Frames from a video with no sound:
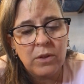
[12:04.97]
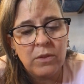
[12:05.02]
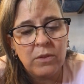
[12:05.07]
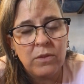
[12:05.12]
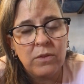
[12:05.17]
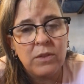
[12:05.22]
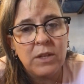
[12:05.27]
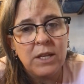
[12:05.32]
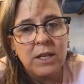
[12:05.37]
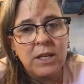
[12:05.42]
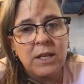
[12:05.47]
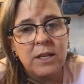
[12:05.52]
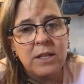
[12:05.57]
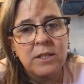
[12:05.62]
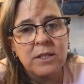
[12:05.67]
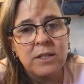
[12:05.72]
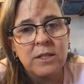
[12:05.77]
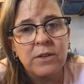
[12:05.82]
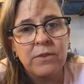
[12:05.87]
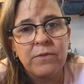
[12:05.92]

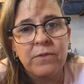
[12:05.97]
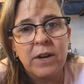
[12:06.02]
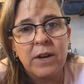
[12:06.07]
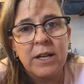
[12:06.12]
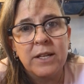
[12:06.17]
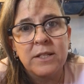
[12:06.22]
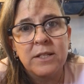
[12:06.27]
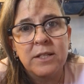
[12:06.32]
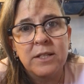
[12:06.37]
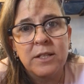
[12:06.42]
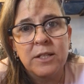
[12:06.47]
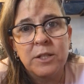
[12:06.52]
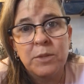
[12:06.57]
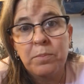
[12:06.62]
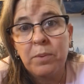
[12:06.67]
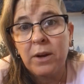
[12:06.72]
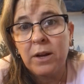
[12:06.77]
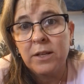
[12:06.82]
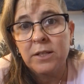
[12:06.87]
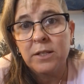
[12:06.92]
these devices
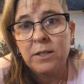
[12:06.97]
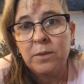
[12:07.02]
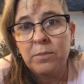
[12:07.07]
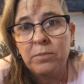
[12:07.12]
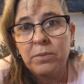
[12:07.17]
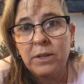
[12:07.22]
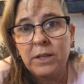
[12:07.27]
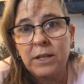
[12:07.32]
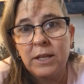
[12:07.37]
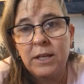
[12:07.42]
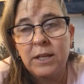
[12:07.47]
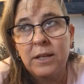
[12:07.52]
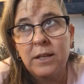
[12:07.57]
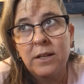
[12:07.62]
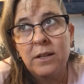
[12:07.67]
possibly,